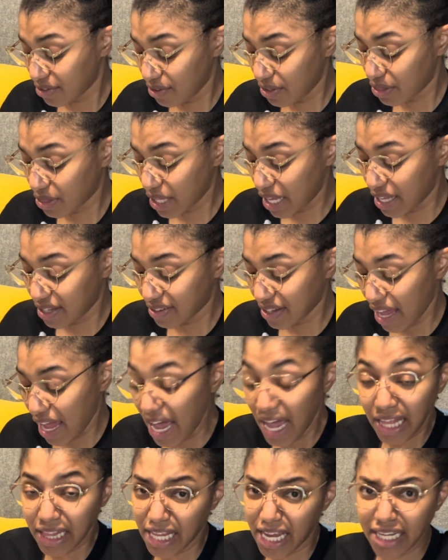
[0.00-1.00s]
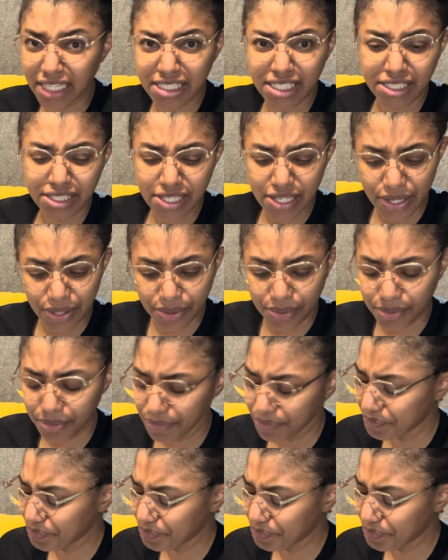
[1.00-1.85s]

on things that I like to do.